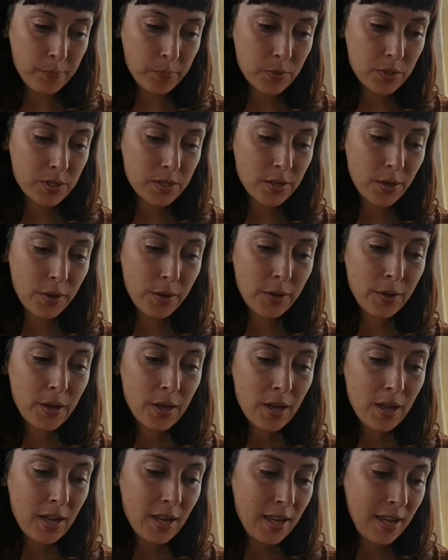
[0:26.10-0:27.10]
So
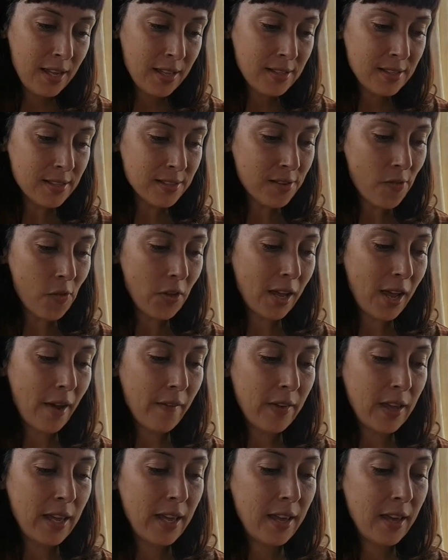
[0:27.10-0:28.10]
it says on the
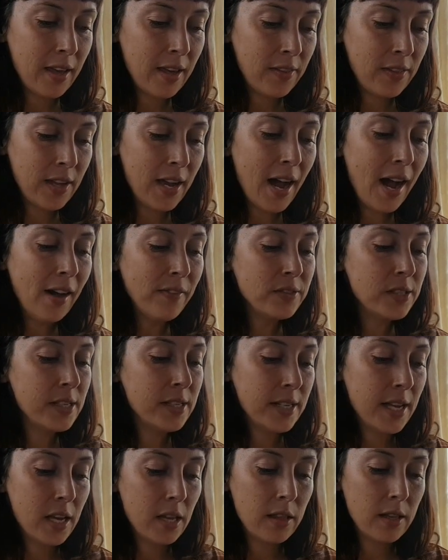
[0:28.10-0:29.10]
cover here, the
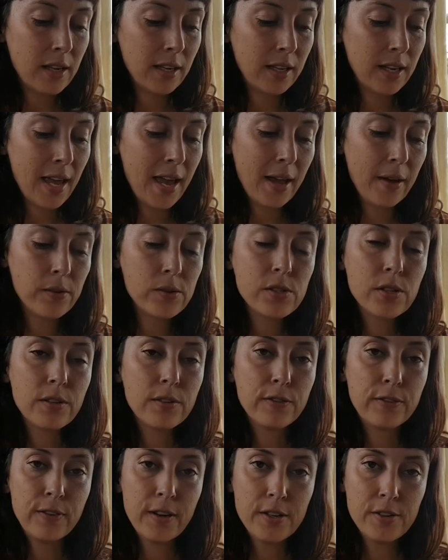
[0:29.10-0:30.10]
after-death account
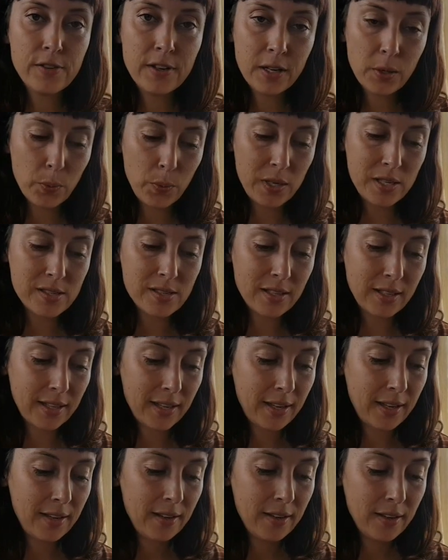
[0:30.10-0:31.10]
of Frederick
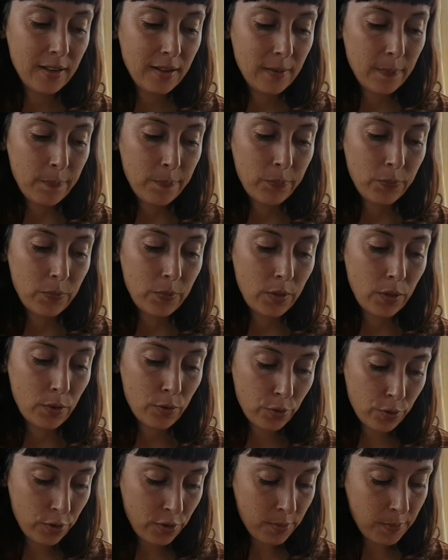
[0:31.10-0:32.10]
Winterleigh,
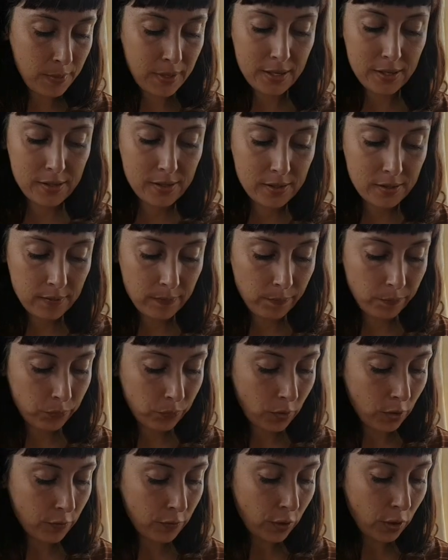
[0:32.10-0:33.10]
Through the Mists,
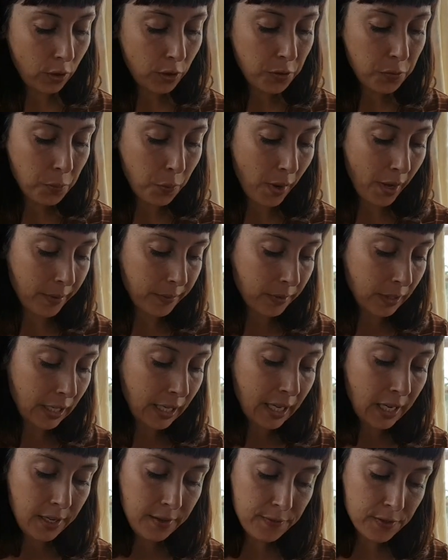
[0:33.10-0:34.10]
Volume 1,
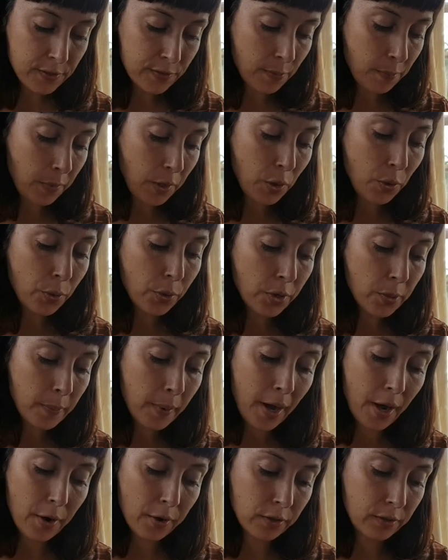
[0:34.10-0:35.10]
Leaves from the
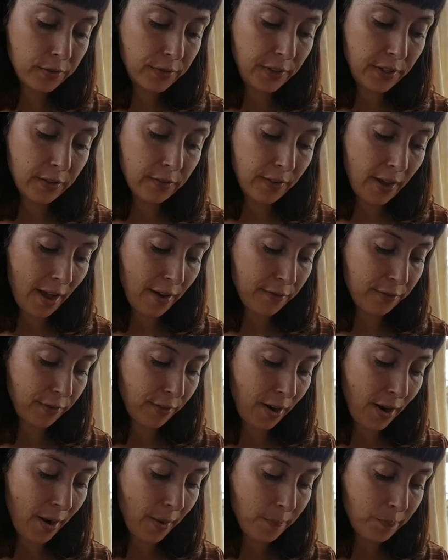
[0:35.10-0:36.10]
Autobiography of
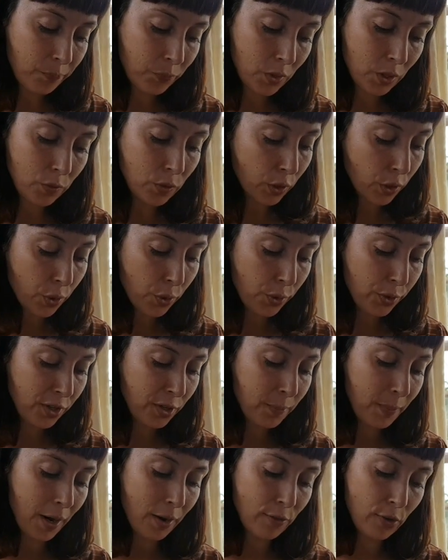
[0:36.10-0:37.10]
Aphraar,
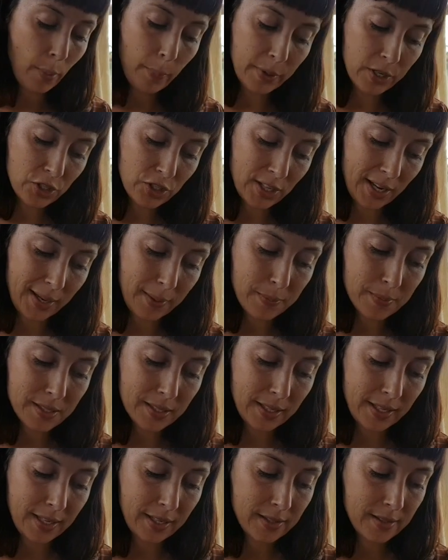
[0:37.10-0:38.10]
recorded by Robert James
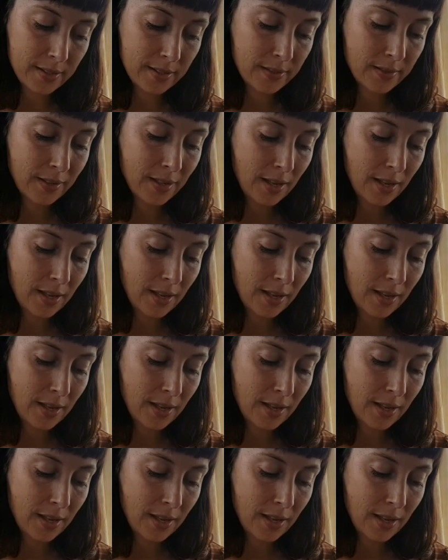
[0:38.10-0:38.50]
Lees.